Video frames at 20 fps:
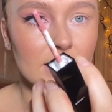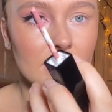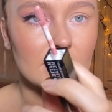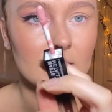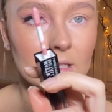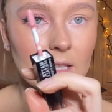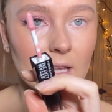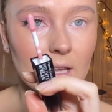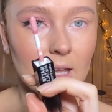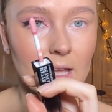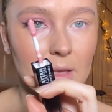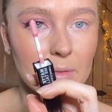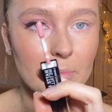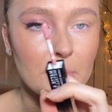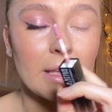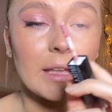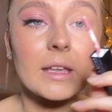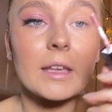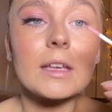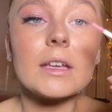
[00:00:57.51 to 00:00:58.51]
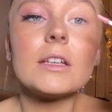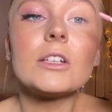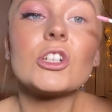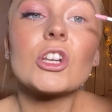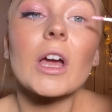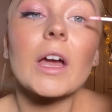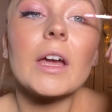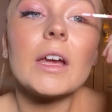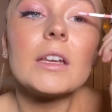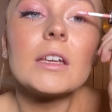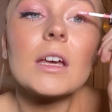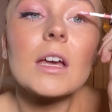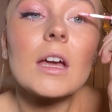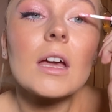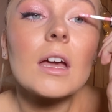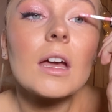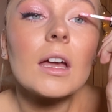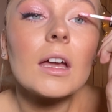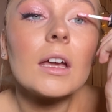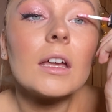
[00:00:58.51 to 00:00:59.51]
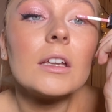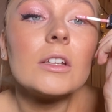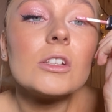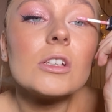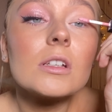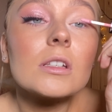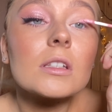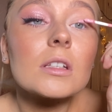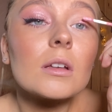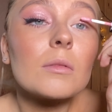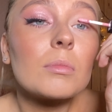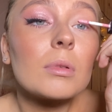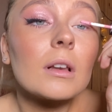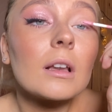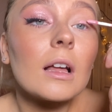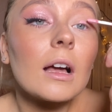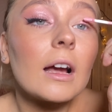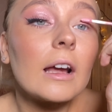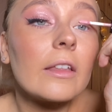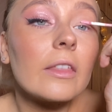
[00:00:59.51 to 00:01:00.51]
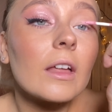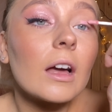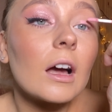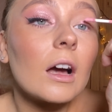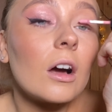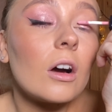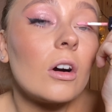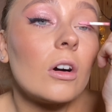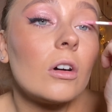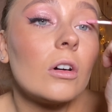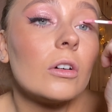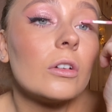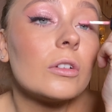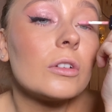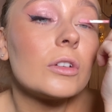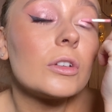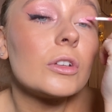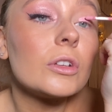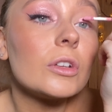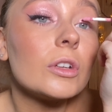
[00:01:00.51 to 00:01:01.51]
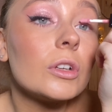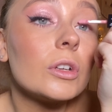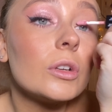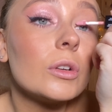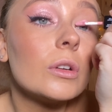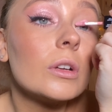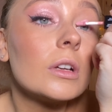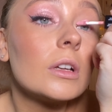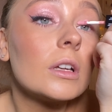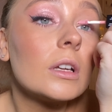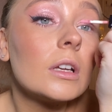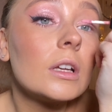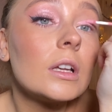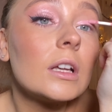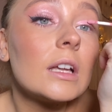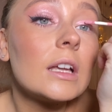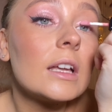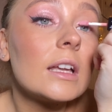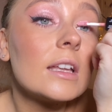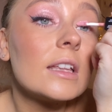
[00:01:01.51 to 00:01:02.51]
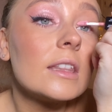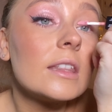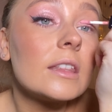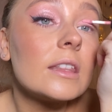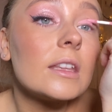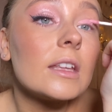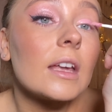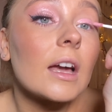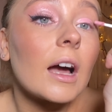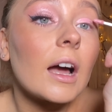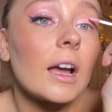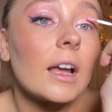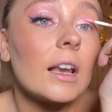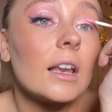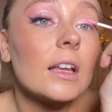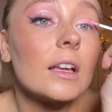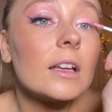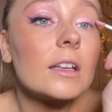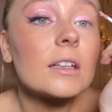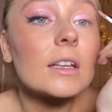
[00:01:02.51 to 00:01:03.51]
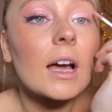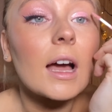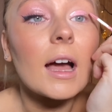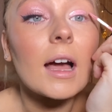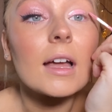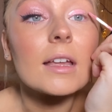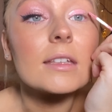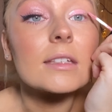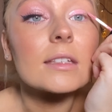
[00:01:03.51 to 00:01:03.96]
It's like a pinky shade, and just apply that onto the eyelid as